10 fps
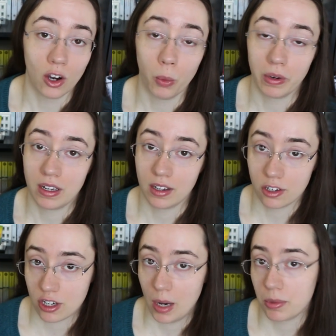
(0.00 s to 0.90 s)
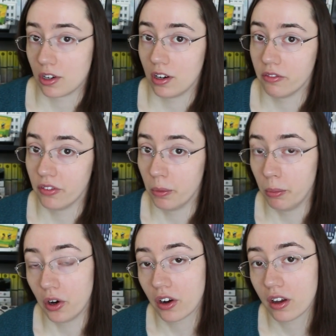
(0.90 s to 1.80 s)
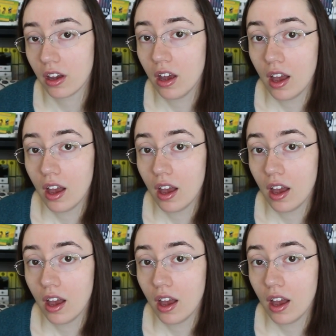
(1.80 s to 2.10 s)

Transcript: opening chapter of the book.